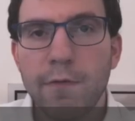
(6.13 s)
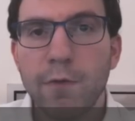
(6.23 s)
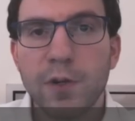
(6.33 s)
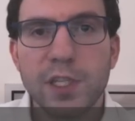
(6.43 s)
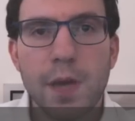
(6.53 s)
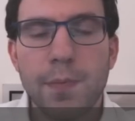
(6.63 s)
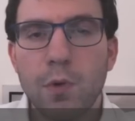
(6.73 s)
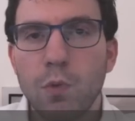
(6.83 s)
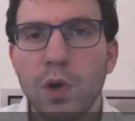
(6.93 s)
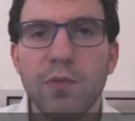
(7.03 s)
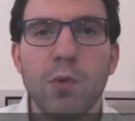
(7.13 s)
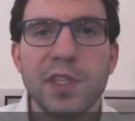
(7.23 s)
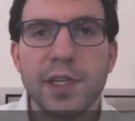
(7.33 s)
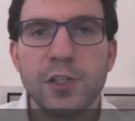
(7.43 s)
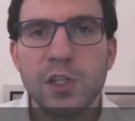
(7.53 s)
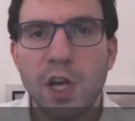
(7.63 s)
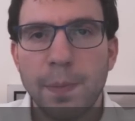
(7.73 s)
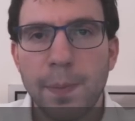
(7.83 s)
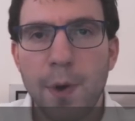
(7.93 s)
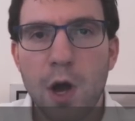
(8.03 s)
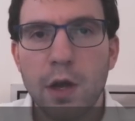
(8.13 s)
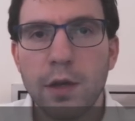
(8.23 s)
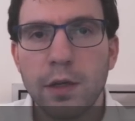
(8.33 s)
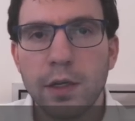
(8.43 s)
For example, what if one side just up a pawn?